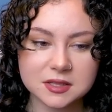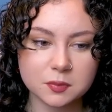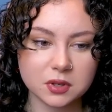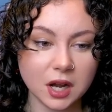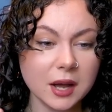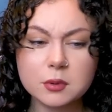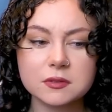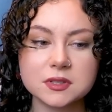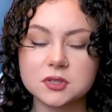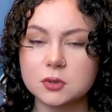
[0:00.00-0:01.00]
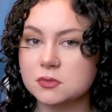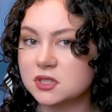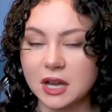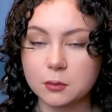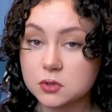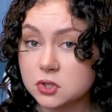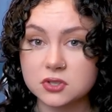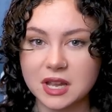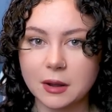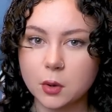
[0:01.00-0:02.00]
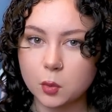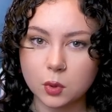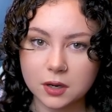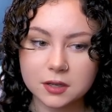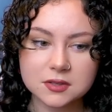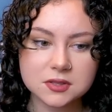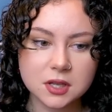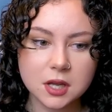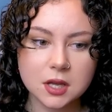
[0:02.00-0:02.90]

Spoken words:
but I would have assumed that was just how it works.